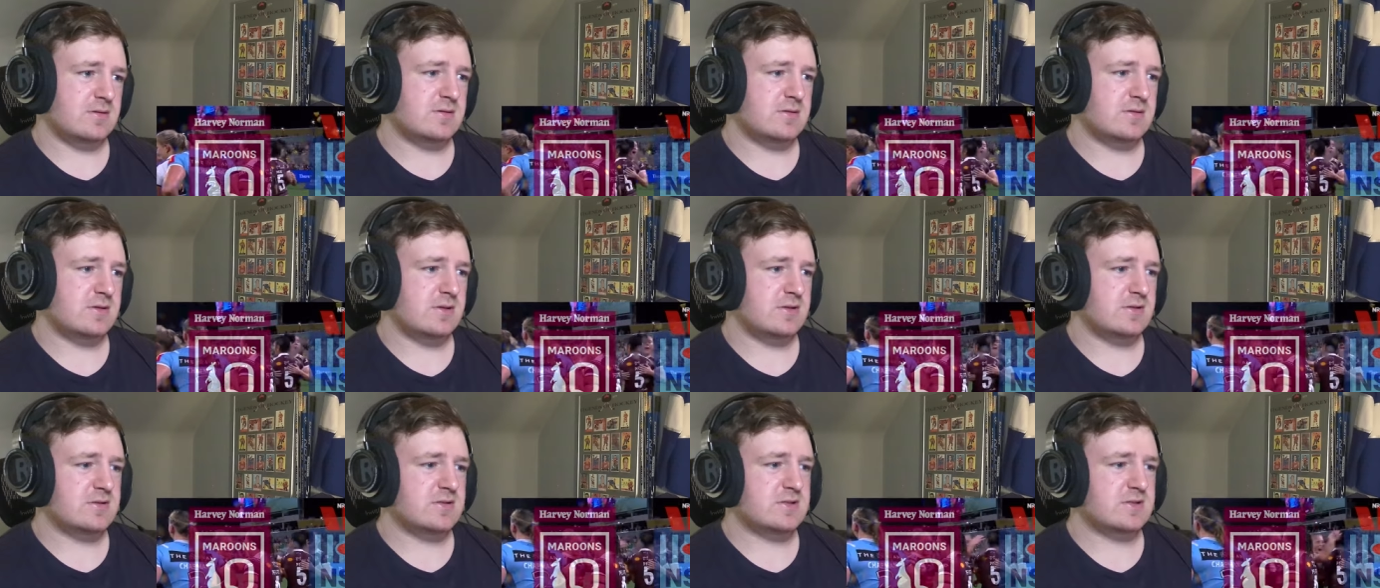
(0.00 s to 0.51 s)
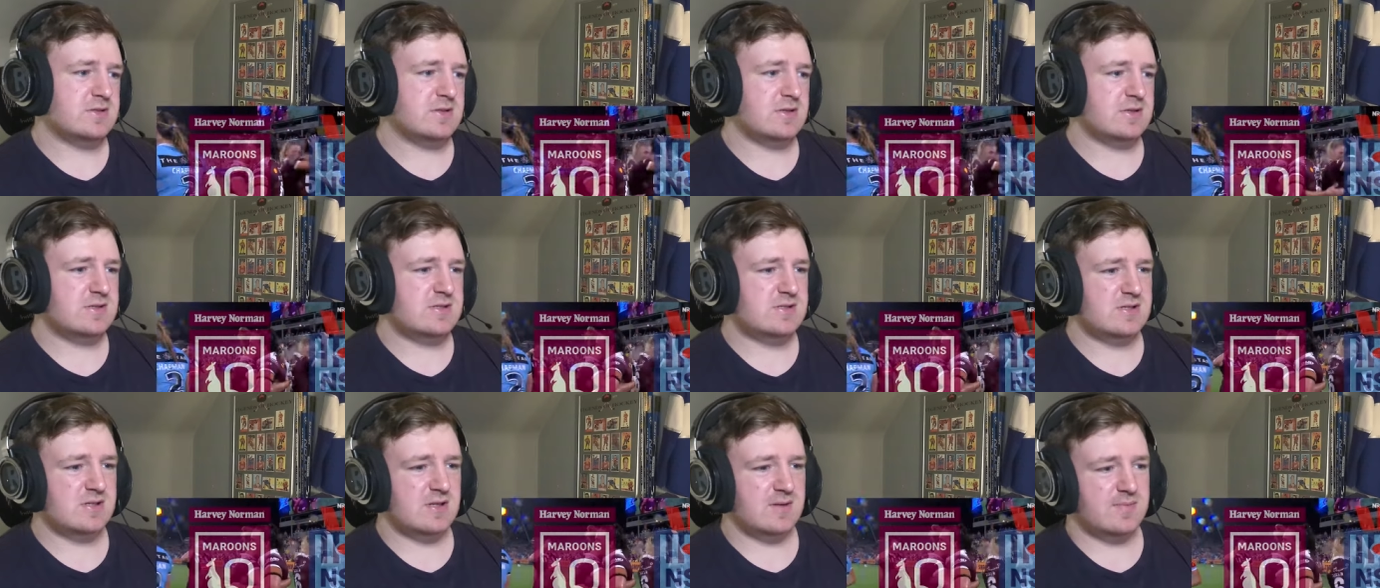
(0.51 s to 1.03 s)
It
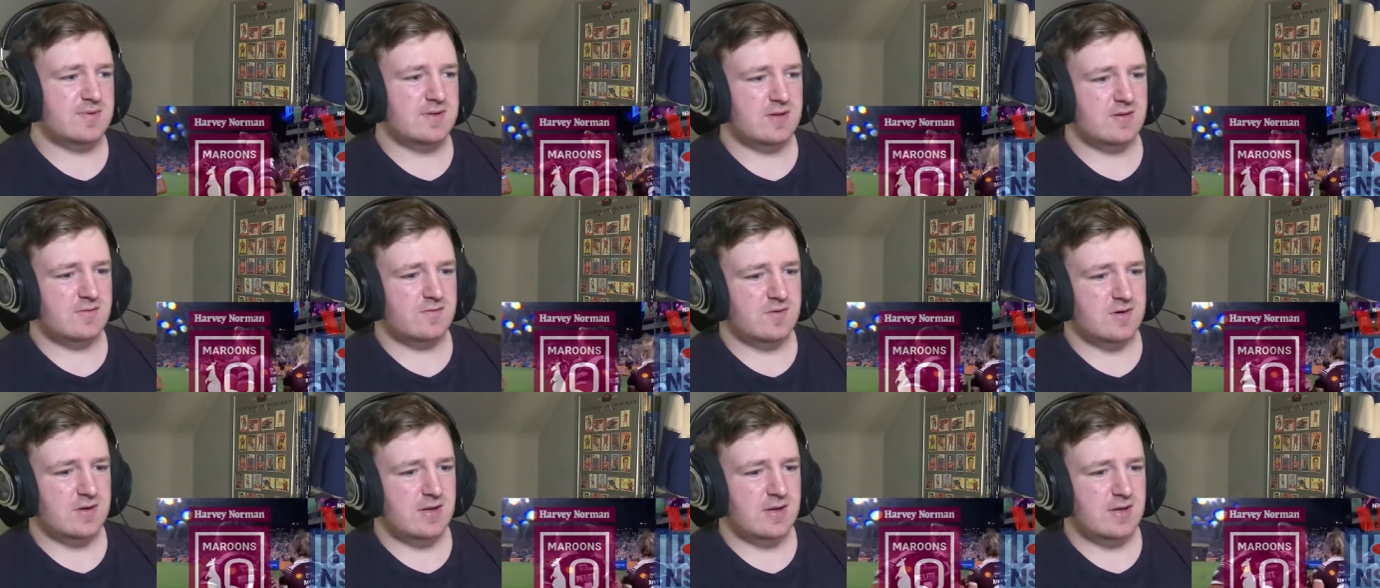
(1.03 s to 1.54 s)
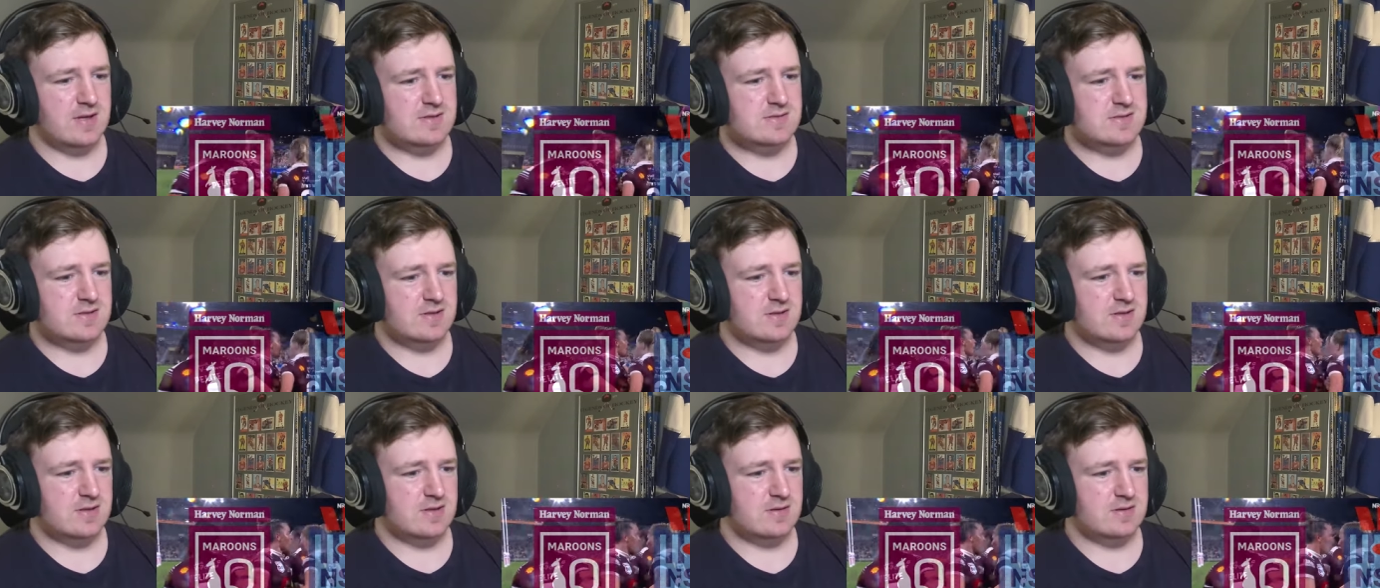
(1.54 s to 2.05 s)
slipped out of her hands, I
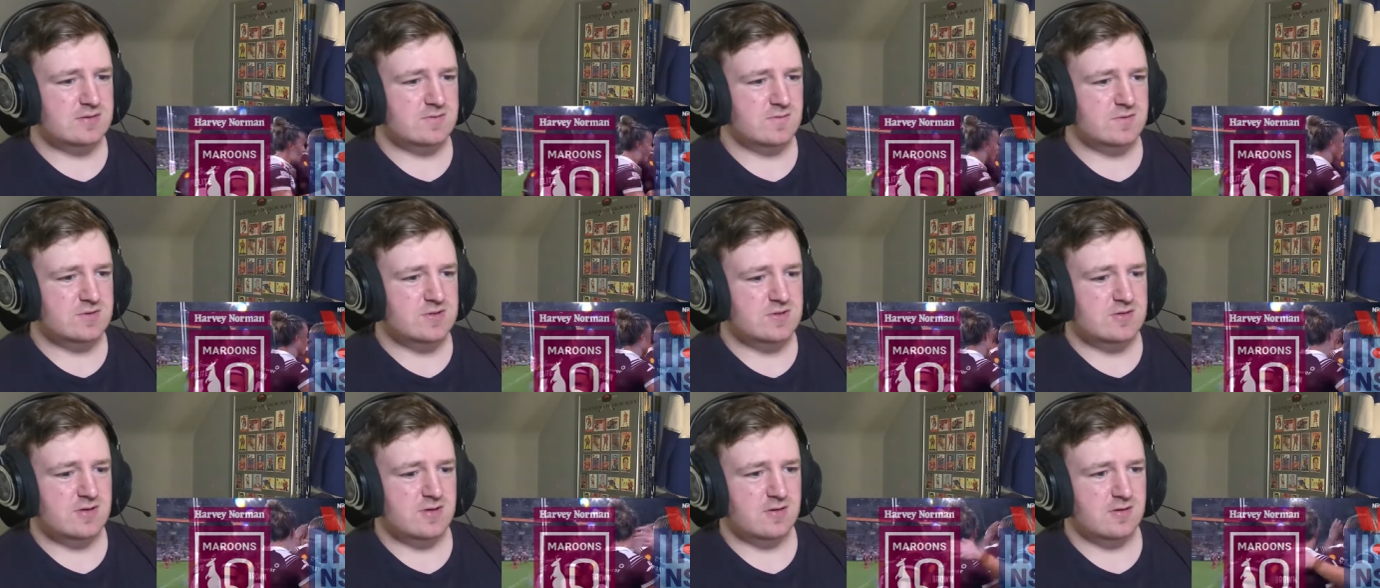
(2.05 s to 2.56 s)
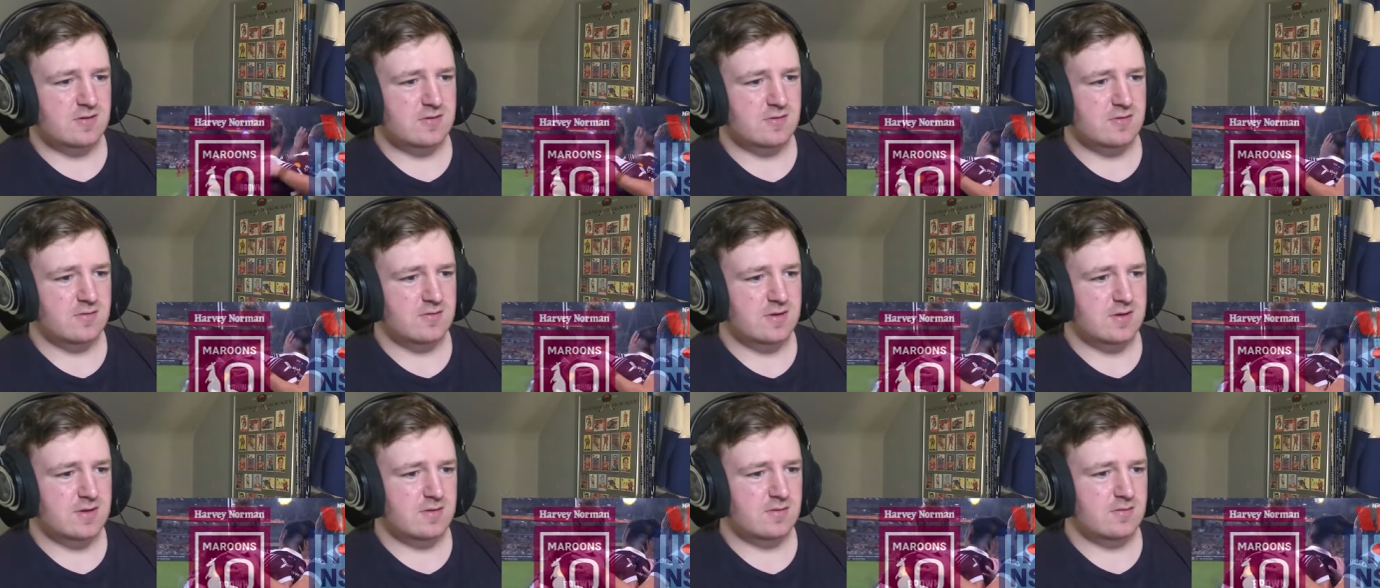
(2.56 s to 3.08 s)
think, when she tried to throw
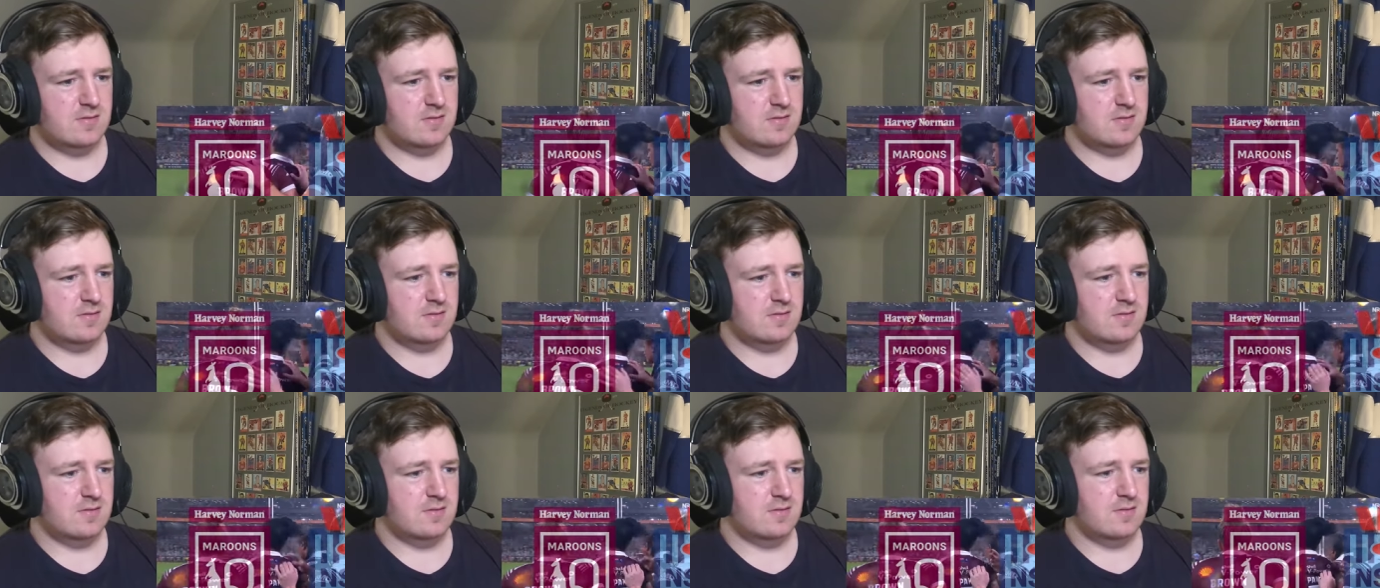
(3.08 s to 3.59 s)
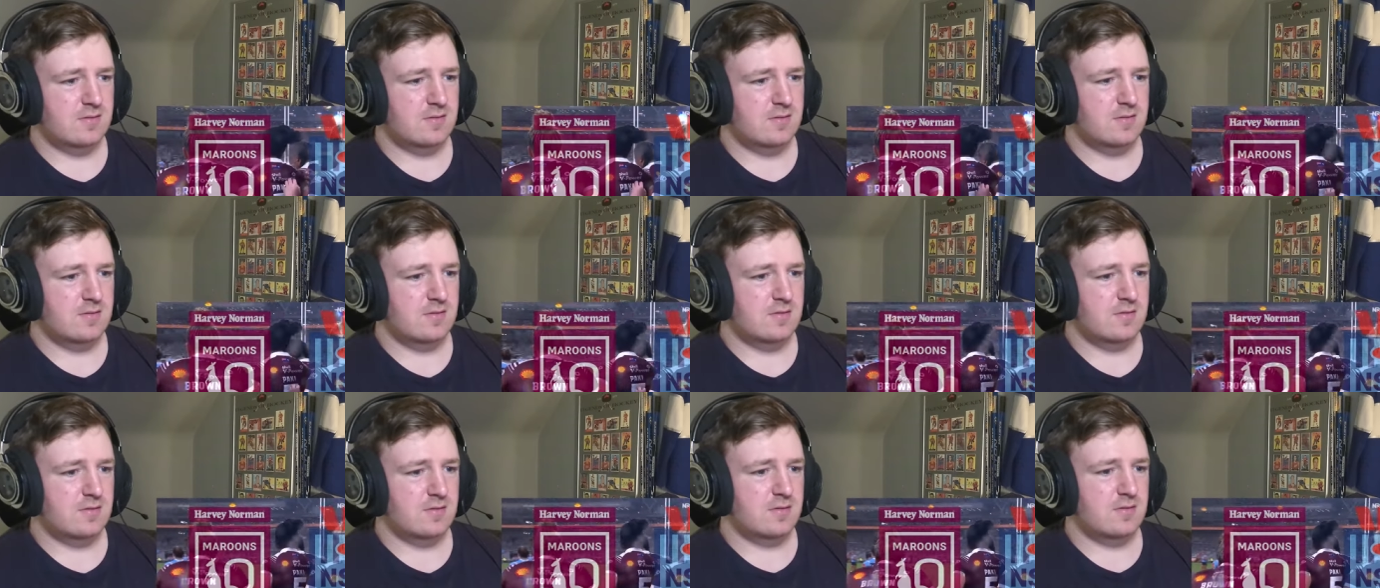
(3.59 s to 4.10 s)
it down. They're
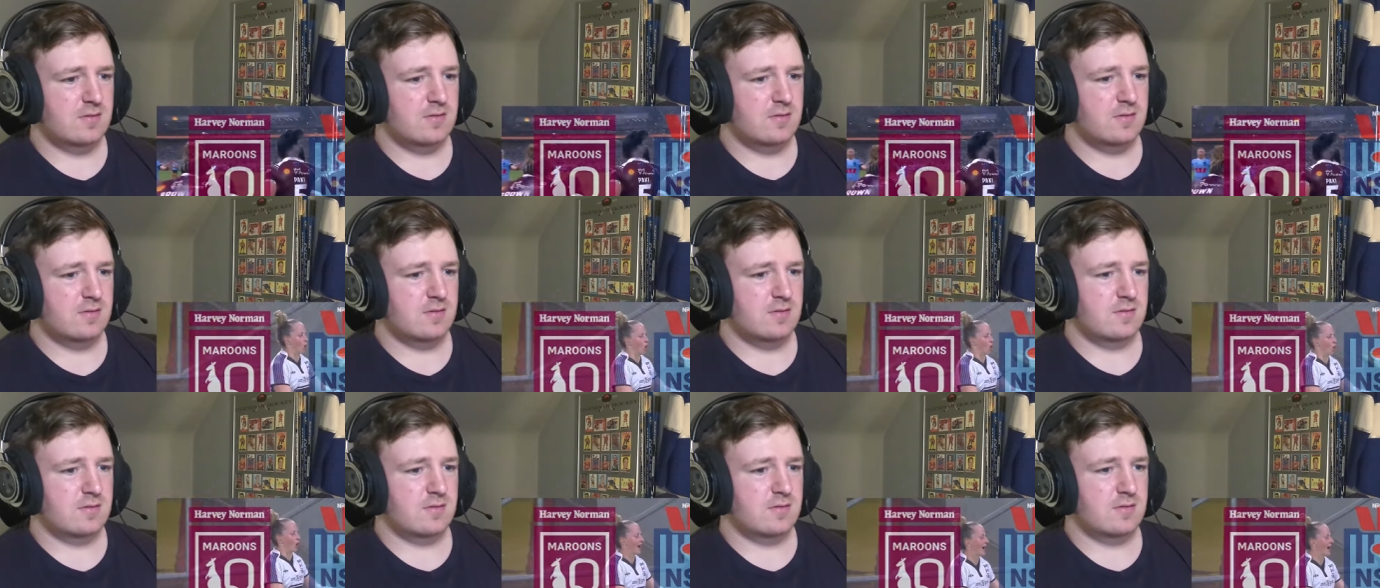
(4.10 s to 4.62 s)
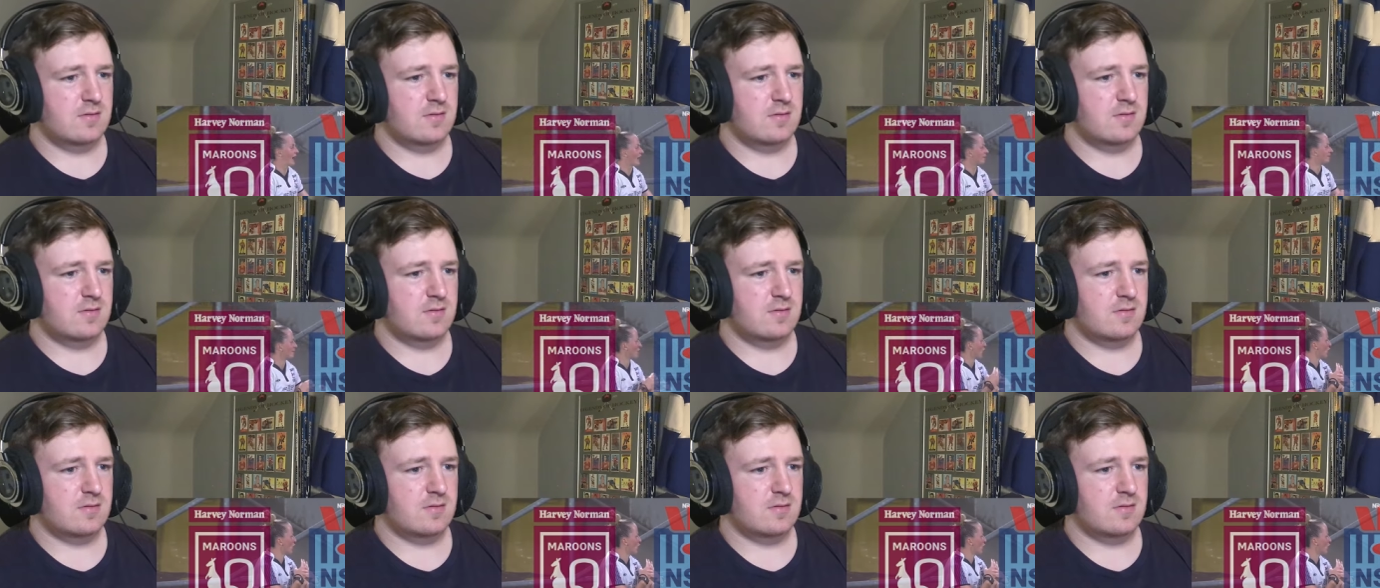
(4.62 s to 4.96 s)
going to go and check it.